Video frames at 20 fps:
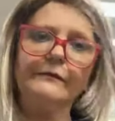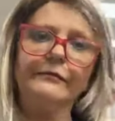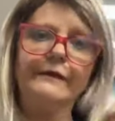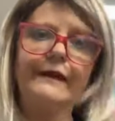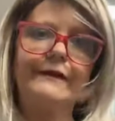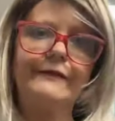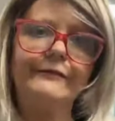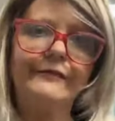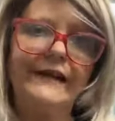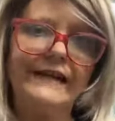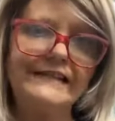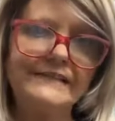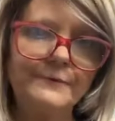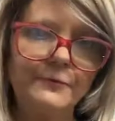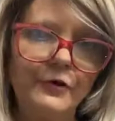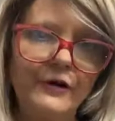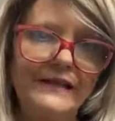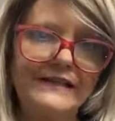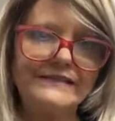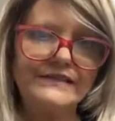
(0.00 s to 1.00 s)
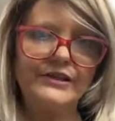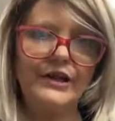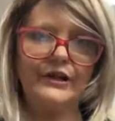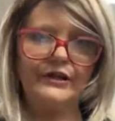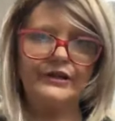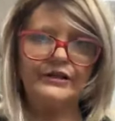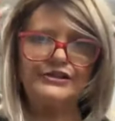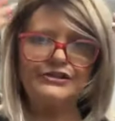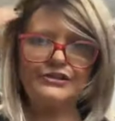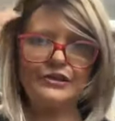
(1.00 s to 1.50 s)
Facebook is
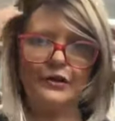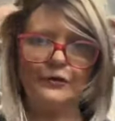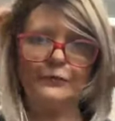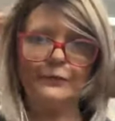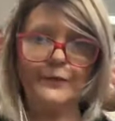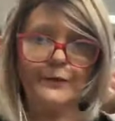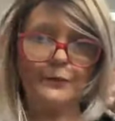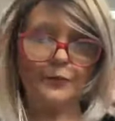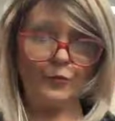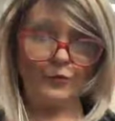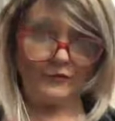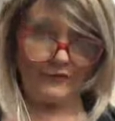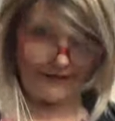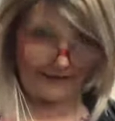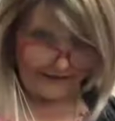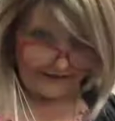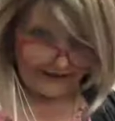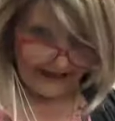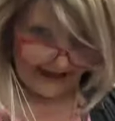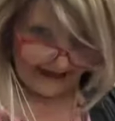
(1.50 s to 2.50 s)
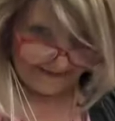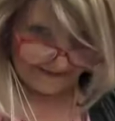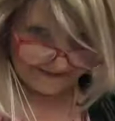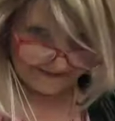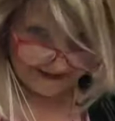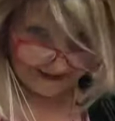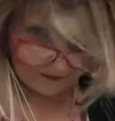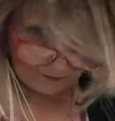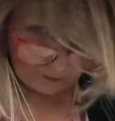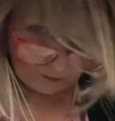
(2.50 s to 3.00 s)
going to start removing
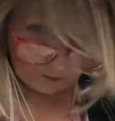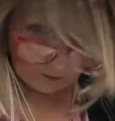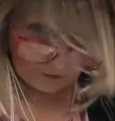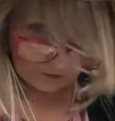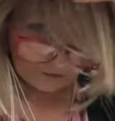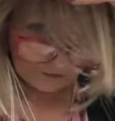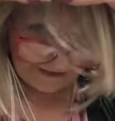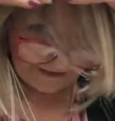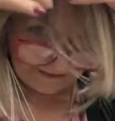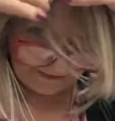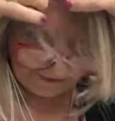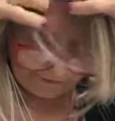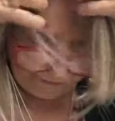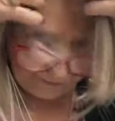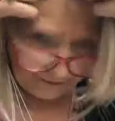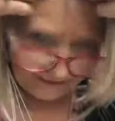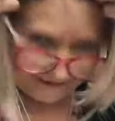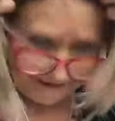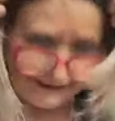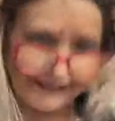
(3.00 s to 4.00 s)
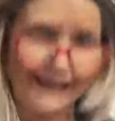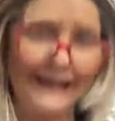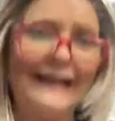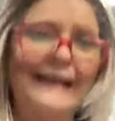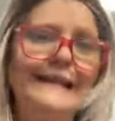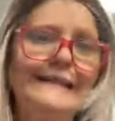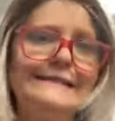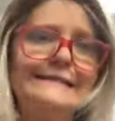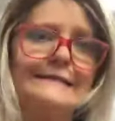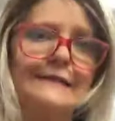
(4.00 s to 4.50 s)
lives that are older than 30
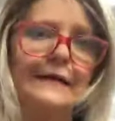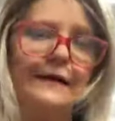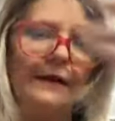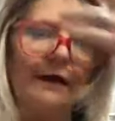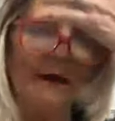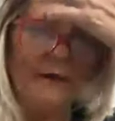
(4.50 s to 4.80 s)
days.